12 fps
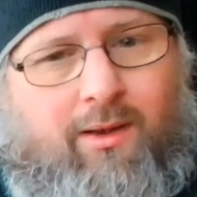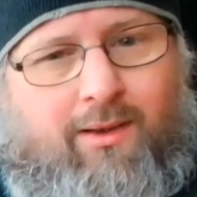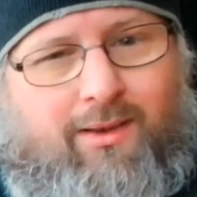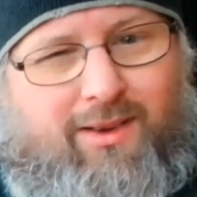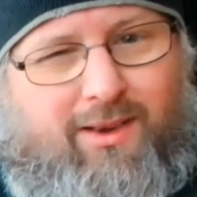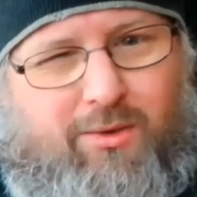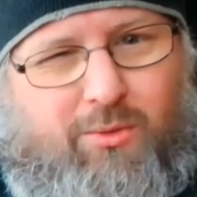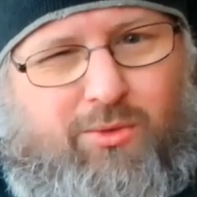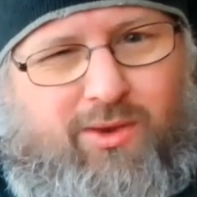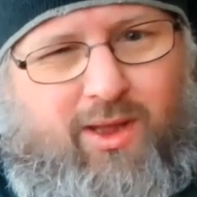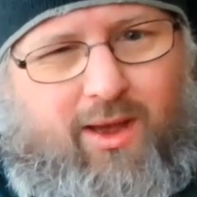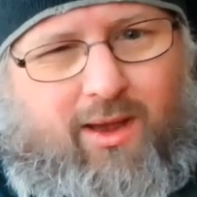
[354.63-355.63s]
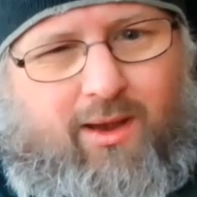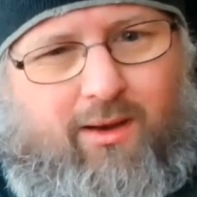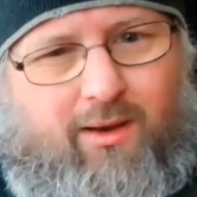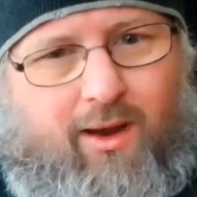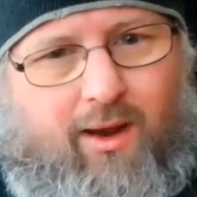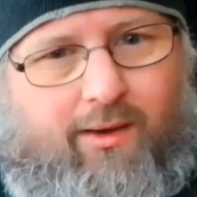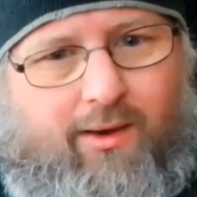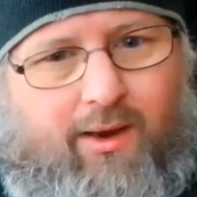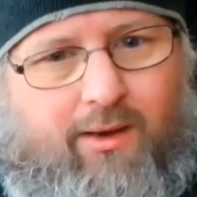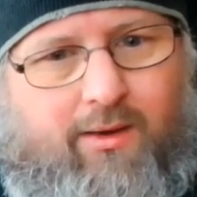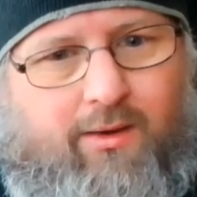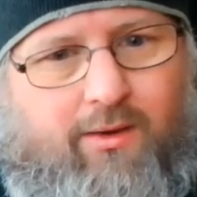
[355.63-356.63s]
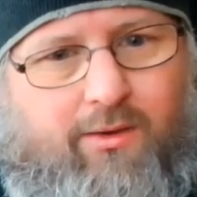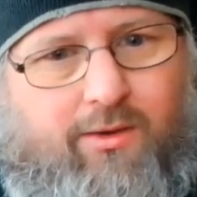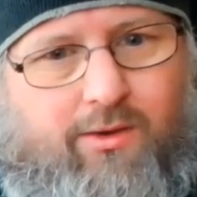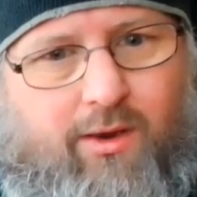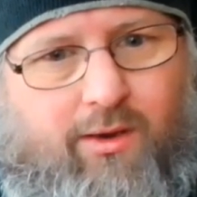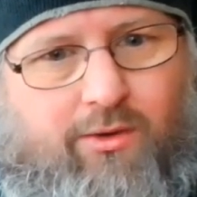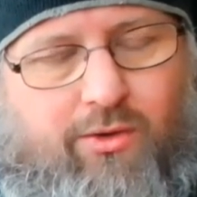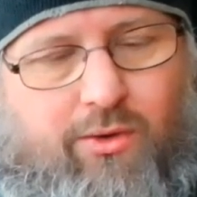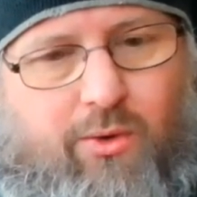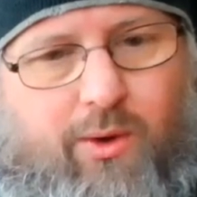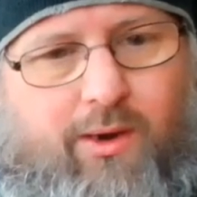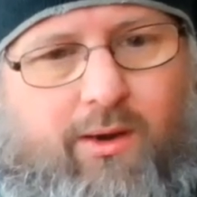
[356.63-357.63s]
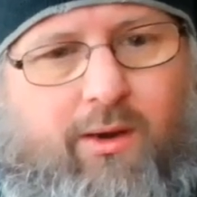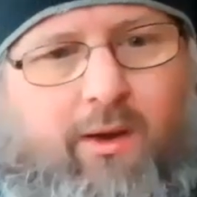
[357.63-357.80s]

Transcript: seeing as it was there, and again, just under 2 quid,